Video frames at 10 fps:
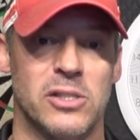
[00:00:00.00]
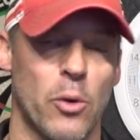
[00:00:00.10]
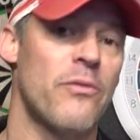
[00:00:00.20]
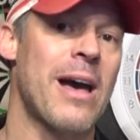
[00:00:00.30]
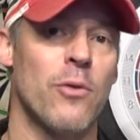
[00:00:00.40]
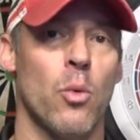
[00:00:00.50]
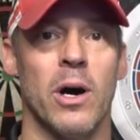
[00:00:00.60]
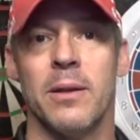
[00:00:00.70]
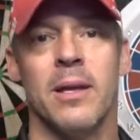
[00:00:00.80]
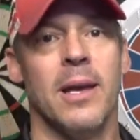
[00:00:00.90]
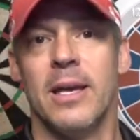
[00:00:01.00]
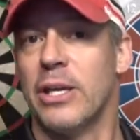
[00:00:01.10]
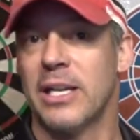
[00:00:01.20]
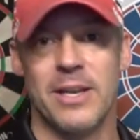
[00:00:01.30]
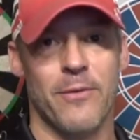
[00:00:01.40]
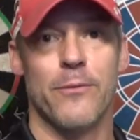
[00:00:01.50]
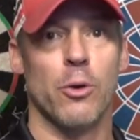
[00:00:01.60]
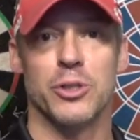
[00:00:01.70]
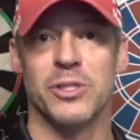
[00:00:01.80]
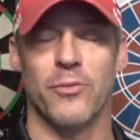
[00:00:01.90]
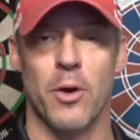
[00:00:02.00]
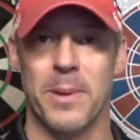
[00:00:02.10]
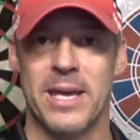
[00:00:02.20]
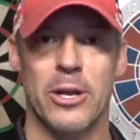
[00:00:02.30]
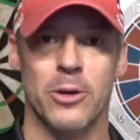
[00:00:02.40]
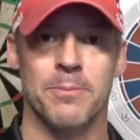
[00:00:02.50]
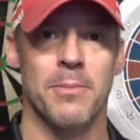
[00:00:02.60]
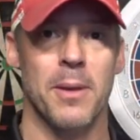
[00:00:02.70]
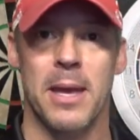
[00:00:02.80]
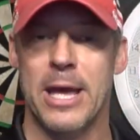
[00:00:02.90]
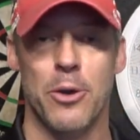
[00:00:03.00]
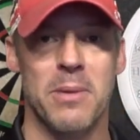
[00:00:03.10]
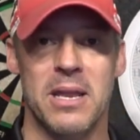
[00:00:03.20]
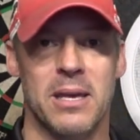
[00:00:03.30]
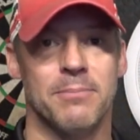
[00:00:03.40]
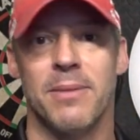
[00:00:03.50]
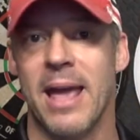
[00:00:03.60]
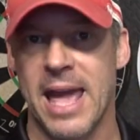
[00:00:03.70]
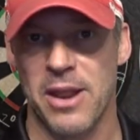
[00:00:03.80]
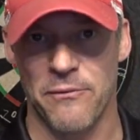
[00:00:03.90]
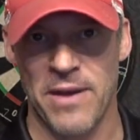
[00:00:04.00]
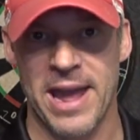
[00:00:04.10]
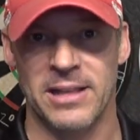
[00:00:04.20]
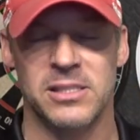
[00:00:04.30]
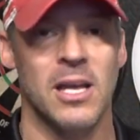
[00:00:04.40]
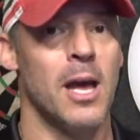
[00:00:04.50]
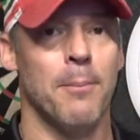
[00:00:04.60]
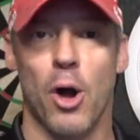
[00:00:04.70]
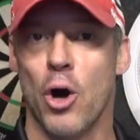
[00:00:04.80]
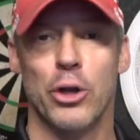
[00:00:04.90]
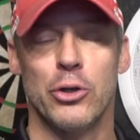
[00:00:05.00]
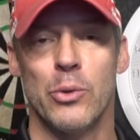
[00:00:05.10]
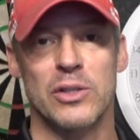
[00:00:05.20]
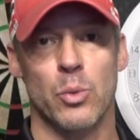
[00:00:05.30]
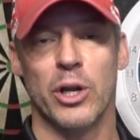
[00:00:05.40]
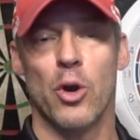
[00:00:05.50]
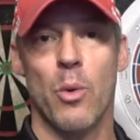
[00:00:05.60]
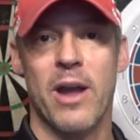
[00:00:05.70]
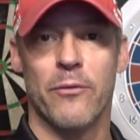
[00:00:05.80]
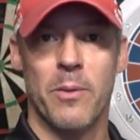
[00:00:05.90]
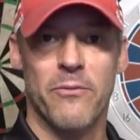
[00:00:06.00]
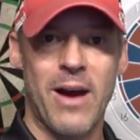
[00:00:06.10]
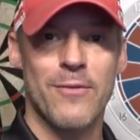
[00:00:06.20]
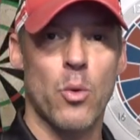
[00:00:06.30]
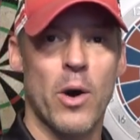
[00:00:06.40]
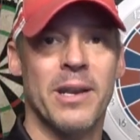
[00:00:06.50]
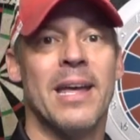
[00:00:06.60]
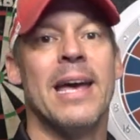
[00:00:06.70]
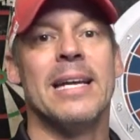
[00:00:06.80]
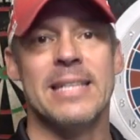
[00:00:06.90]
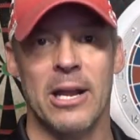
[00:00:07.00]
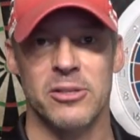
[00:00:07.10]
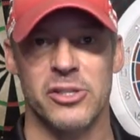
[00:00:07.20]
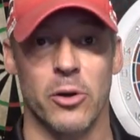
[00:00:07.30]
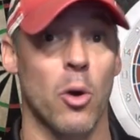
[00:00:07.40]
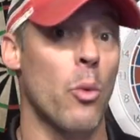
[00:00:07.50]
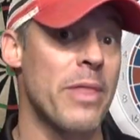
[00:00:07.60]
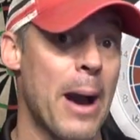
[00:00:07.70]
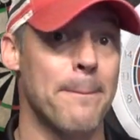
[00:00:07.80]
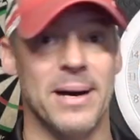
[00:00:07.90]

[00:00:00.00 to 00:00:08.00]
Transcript: So 501, you got different versions for a beginner, intermediate and advanced, but all you're doing is working your way from 501 down to zero without